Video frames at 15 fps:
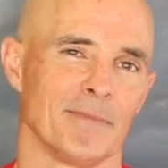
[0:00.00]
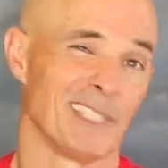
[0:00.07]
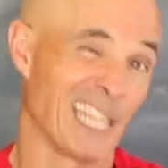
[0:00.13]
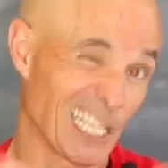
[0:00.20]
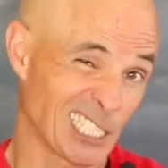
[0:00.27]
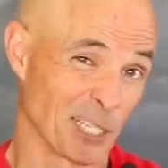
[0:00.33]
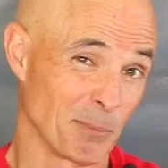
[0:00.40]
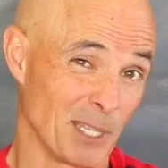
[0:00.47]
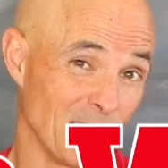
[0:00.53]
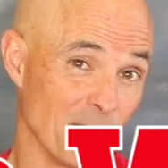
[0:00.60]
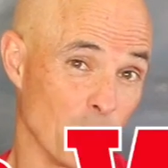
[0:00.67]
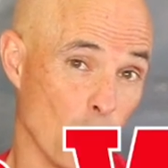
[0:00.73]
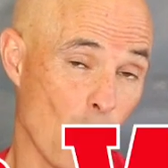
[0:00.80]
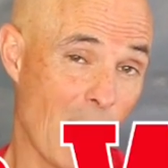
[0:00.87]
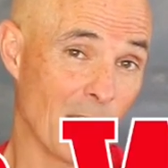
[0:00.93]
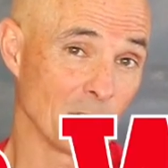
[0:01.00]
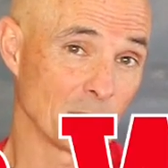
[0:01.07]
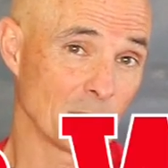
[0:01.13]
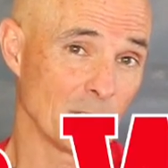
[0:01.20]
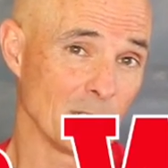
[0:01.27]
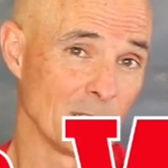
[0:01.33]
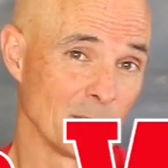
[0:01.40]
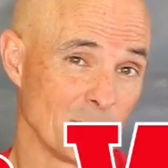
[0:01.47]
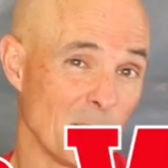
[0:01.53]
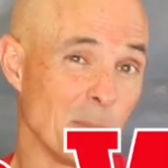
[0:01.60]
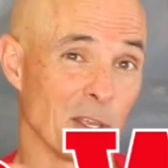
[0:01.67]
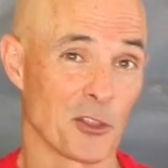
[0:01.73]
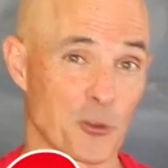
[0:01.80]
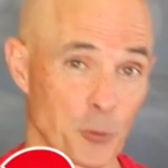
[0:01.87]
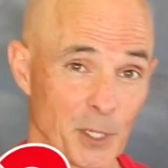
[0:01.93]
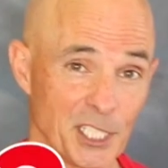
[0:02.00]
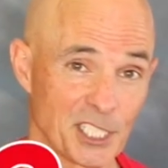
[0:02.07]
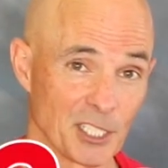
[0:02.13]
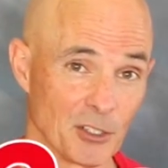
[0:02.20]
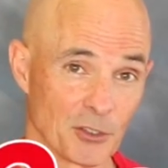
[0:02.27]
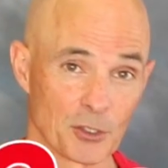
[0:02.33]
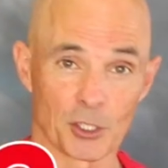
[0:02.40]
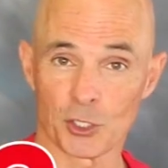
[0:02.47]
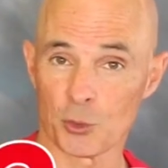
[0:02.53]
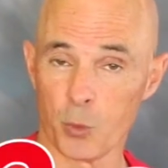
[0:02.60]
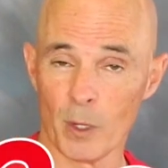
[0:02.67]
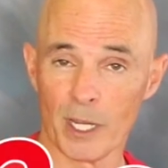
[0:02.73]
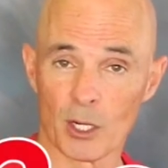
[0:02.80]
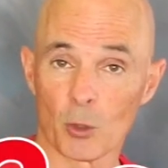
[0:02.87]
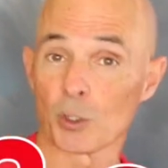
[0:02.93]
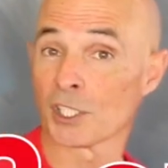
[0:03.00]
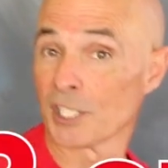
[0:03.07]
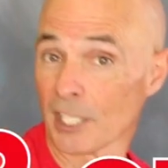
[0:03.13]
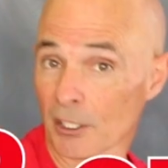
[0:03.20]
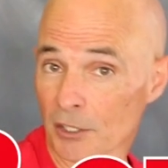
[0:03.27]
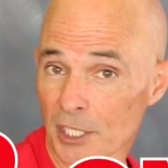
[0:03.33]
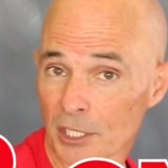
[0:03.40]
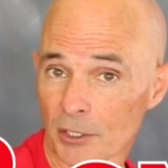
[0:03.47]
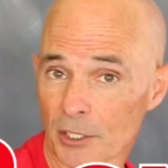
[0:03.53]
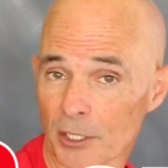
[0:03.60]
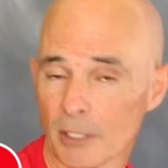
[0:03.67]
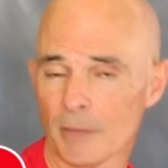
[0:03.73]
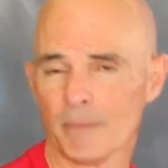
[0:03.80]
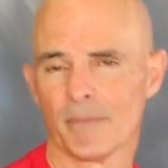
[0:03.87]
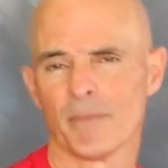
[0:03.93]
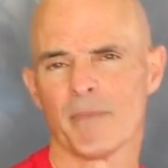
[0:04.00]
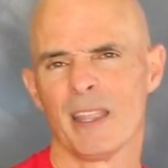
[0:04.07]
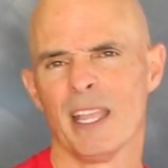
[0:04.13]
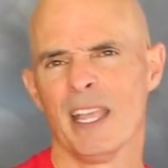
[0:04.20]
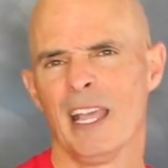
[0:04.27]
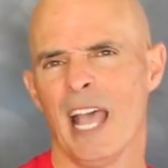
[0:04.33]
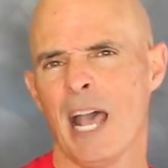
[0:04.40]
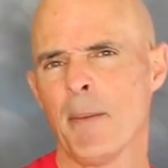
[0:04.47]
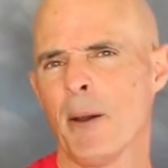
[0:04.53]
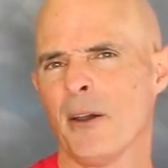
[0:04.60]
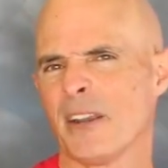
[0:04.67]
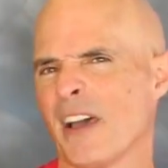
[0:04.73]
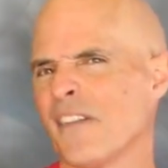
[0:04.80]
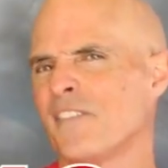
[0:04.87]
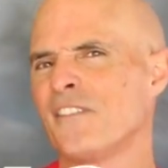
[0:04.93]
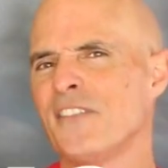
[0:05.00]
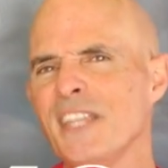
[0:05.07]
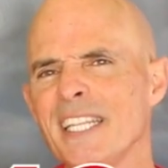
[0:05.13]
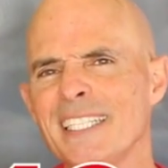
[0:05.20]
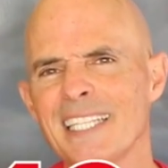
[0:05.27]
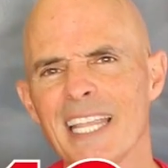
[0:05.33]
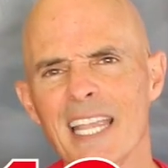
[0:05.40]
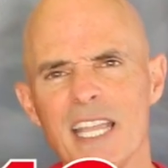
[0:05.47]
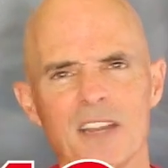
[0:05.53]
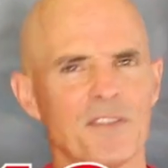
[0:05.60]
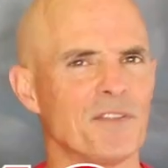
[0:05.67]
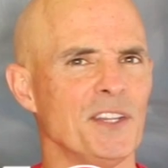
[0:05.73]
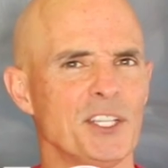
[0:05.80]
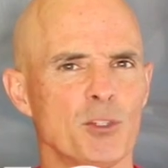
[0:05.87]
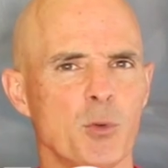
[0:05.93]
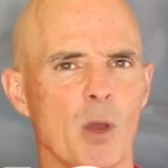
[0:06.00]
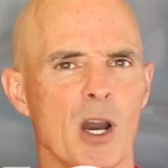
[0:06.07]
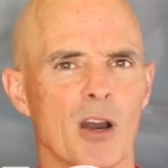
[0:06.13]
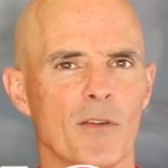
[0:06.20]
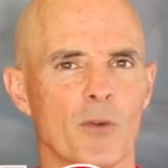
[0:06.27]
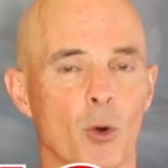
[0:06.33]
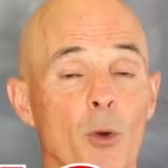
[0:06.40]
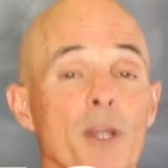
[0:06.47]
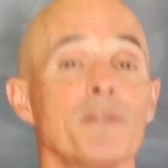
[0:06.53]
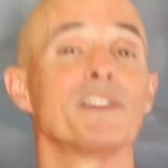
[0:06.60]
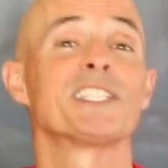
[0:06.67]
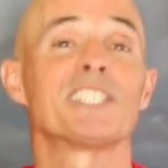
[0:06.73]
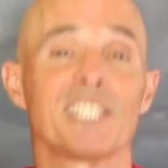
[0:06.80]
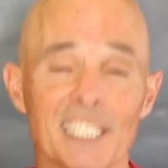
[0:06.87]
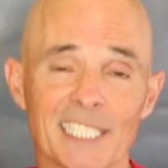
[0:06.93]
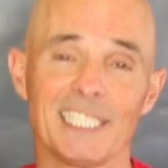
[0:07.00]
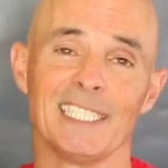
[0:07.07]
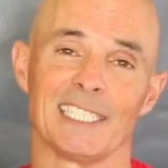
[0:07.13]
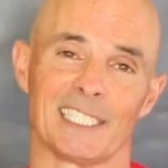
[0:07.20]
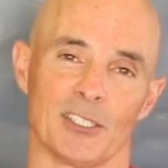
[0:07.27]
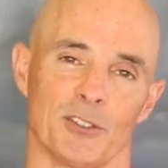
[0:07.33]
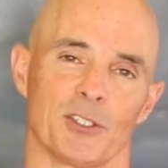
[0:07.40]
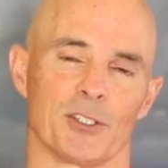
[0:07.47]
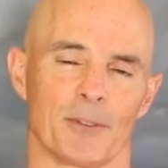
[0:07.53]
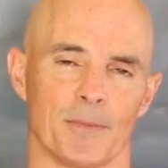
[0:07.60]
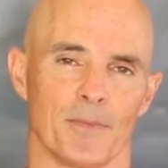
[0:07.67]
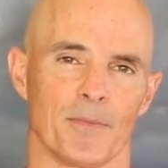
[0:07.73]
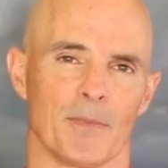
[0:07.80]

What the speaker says: Got something even wilder? Maybe a three-cylinder, twin, or single-cylinder? How about a V10, V12, or even 16-cylinder?